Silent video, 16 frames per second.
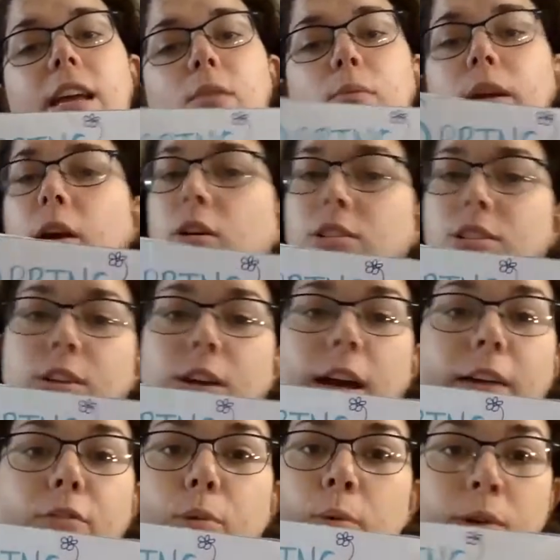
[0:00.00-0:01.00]
We also
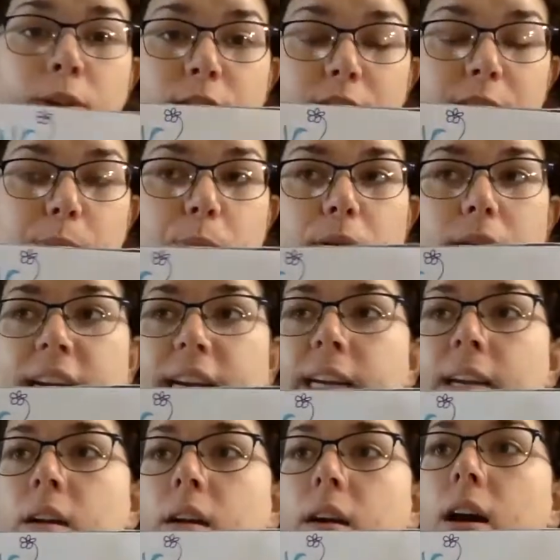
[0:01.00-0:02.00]
have the word
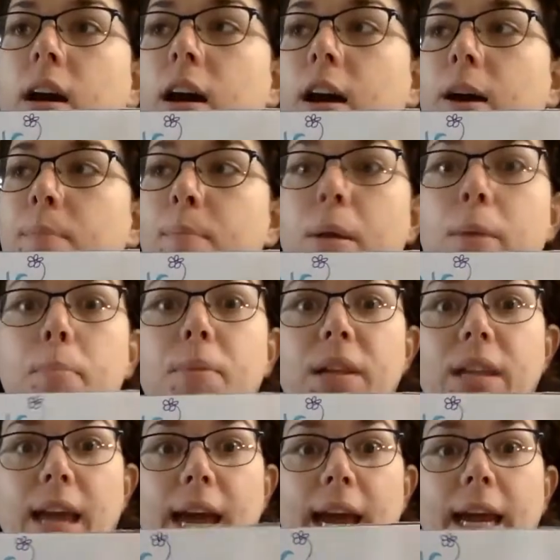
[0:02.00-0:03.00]
spring, um,
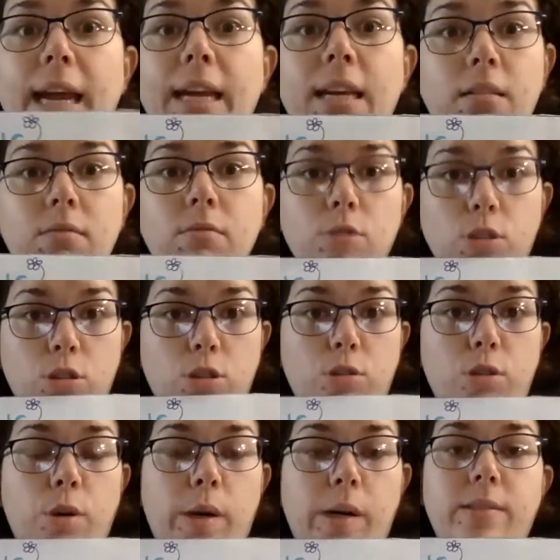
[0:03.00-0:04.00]
play.
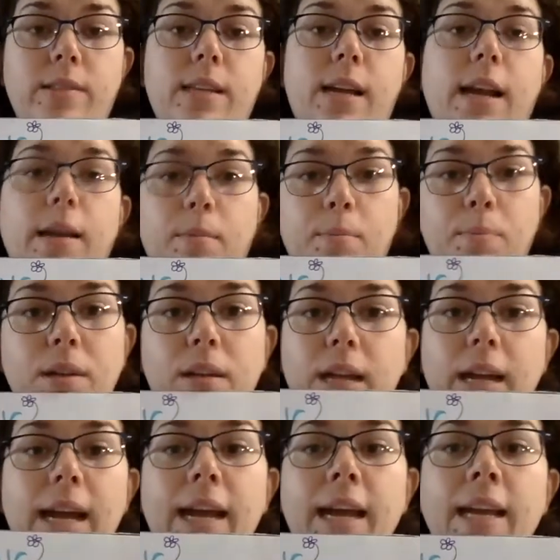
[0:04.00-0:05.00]
You go outside and
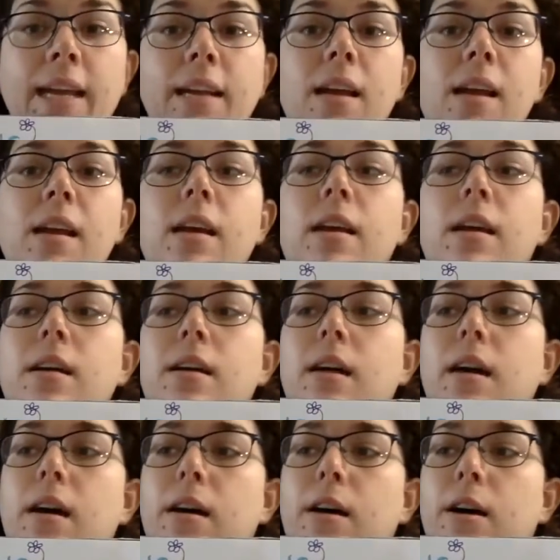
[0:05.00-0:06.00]
play.
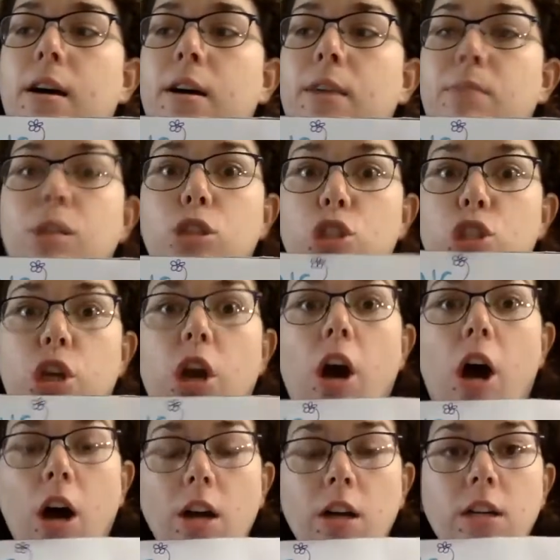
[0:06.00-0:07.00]
Um,
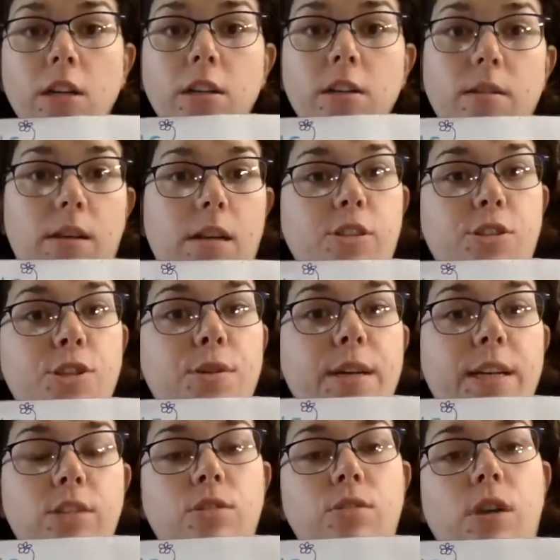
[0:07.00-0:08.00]
chalk, because you
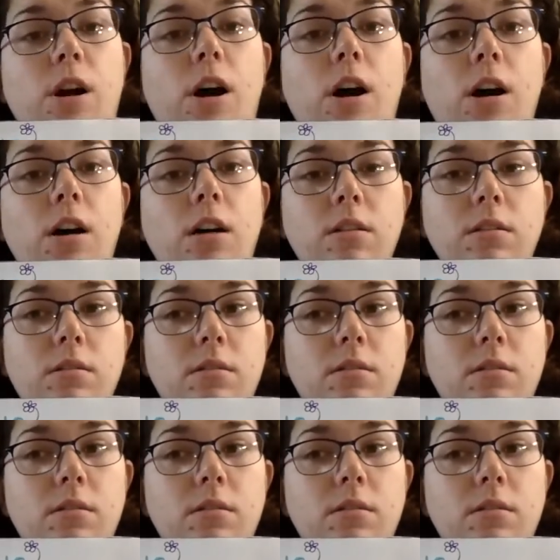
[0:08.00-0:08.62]
can draw.